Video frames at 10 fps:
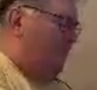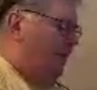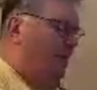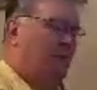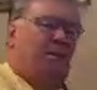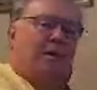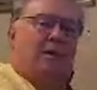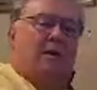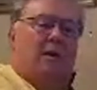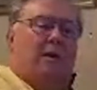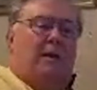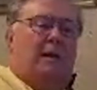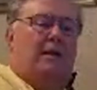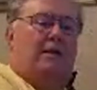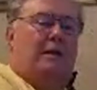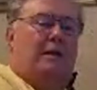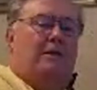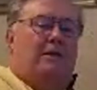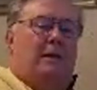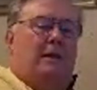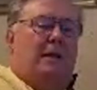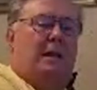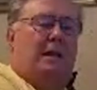going to put KTC